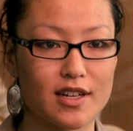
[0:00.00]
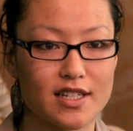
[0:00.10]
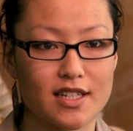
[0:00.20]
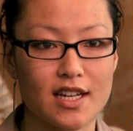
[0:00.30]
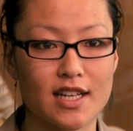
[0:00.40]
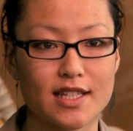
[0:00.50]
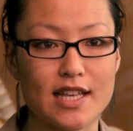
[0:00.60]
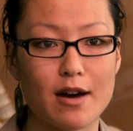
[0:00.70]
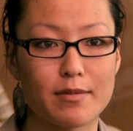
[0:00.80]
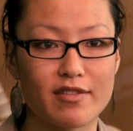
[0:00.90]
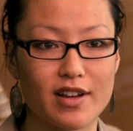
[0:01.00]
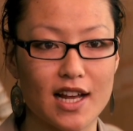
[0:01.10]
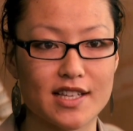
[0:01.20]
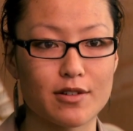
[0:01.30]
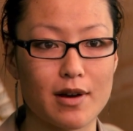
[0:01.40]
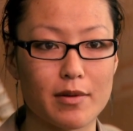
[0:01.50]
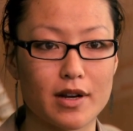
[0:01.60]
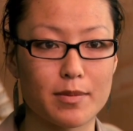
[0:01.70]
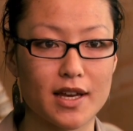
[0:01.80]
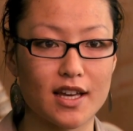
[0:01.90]
It's helped me realise who I
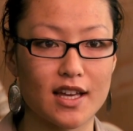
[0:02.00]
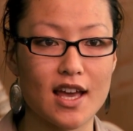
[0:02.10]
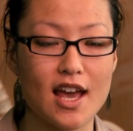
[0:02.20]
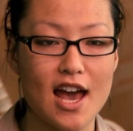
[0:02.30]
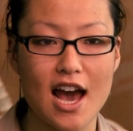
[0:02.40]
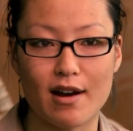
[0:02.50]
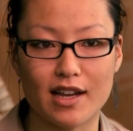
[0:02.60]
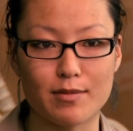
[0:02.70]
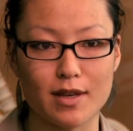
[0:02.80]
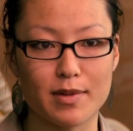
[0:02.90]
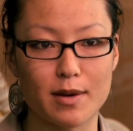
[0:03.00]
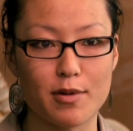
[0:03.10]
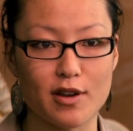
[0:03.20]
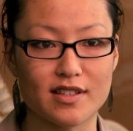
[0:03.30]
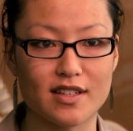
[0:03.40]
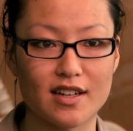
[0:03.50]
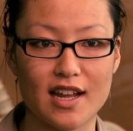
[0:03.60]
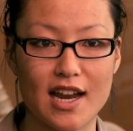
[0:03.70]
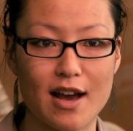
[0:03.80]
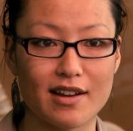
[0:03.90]
want to be, how I can be a better
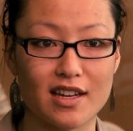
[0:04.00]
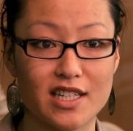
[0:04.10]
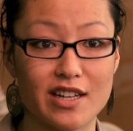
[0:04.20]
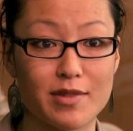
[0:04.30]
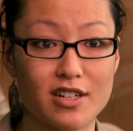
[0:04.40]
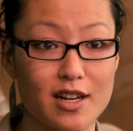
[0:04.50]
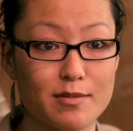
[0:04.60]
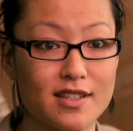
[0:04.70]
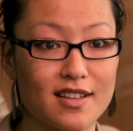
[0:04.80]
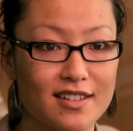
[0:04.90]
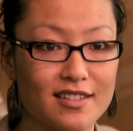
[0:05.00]
person and how I can achieve my dreams